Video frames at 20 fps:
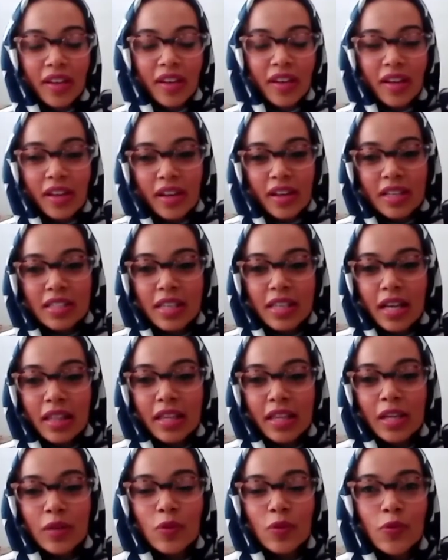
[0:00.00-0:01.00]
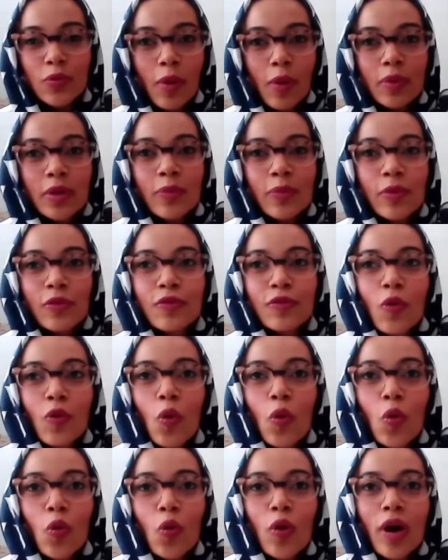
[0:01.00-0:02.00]
So I think it was probably
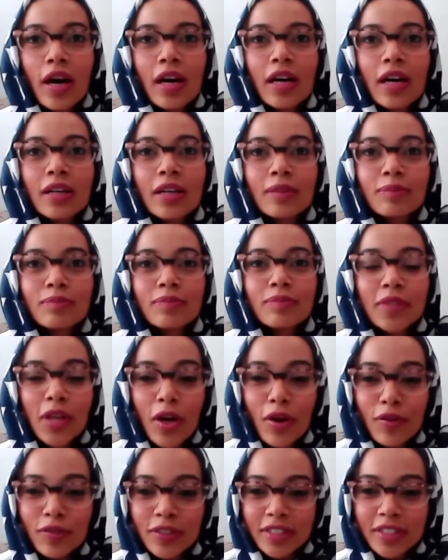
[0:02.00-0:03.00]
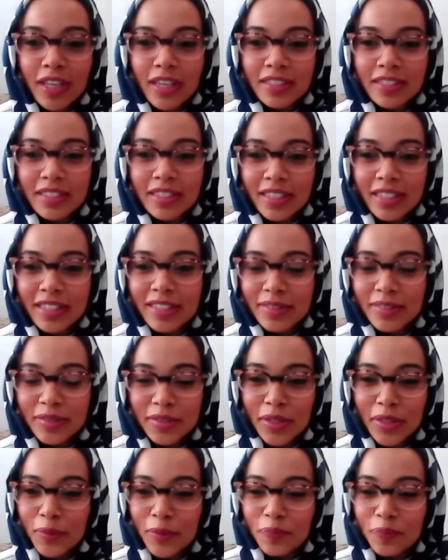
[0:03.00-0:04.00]
before COVID-19.
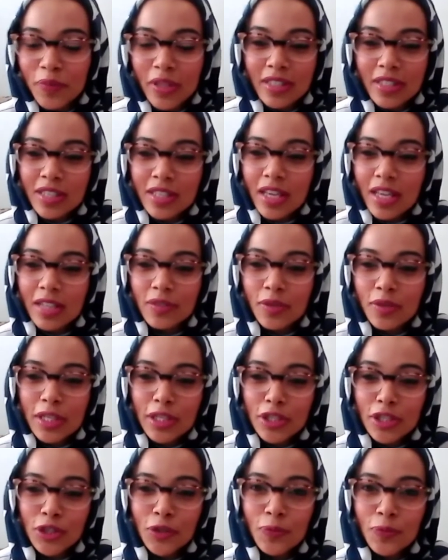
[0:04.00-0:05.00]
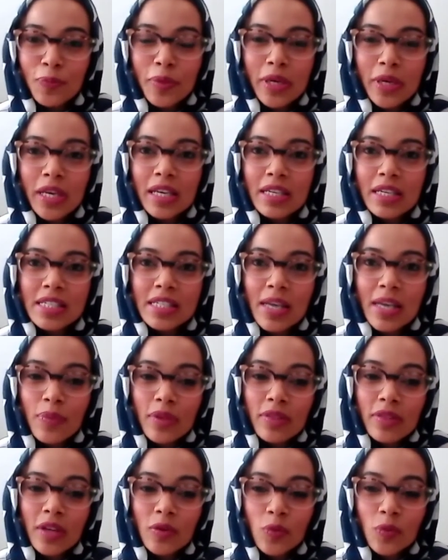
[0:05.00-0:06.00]
So it really should be
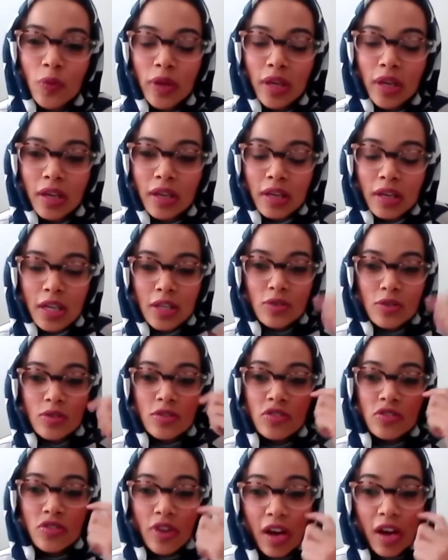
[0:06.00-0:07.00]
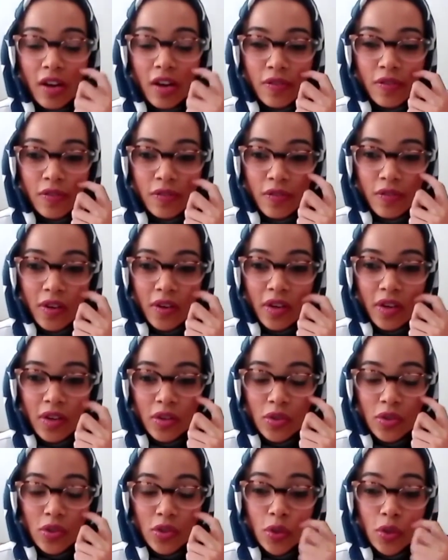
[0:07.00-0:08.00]
something that we need to strive
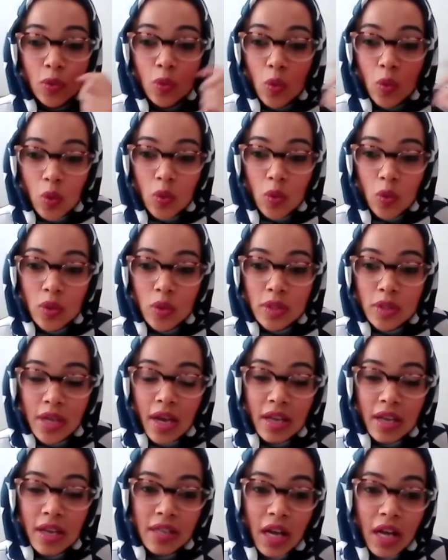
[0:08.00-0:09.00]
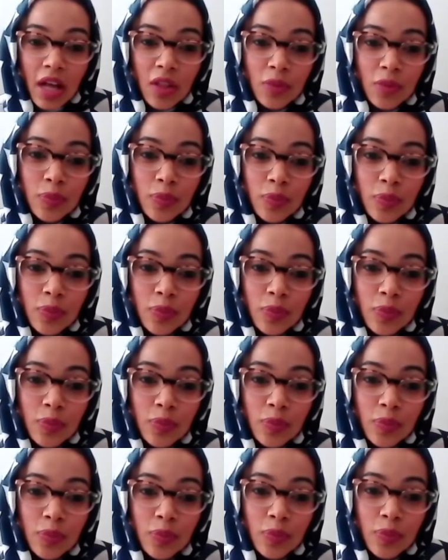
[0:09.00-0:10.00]
towards as health
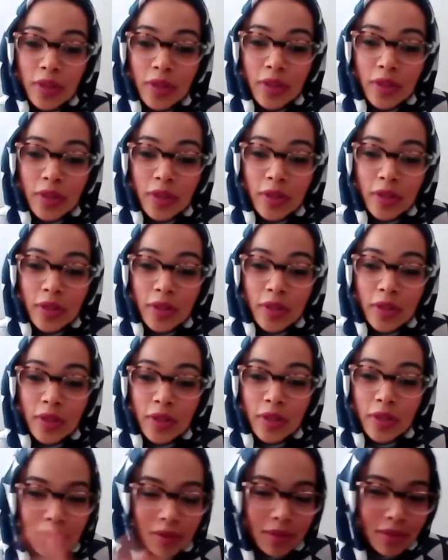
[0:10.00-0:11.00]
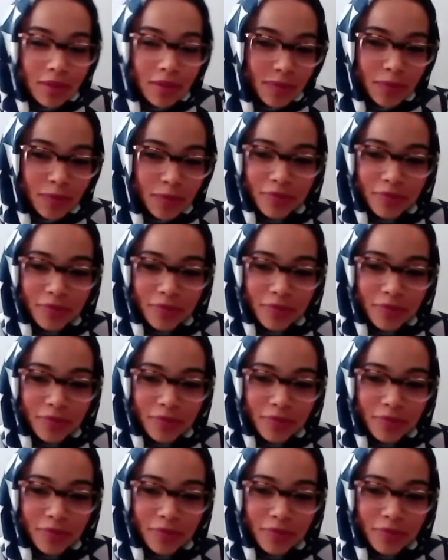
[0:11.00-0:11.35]
professionals, whether it's pre, post,